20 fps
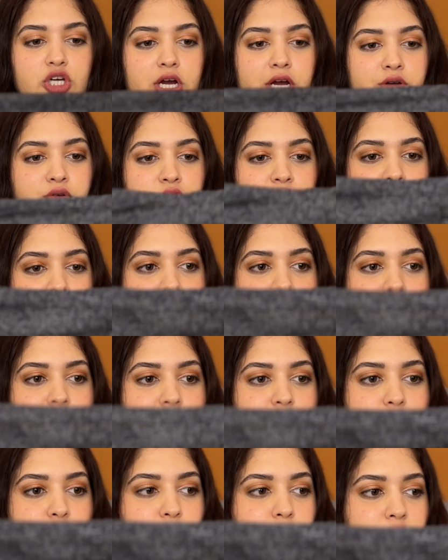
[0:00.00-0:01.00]
I don't think this
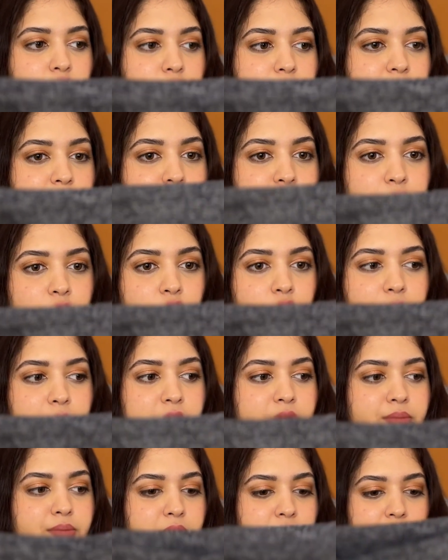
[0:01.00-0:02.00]
is going to be a
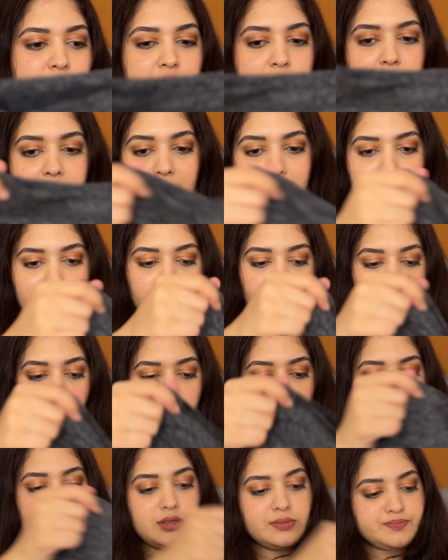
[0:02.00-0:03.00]
problem at all.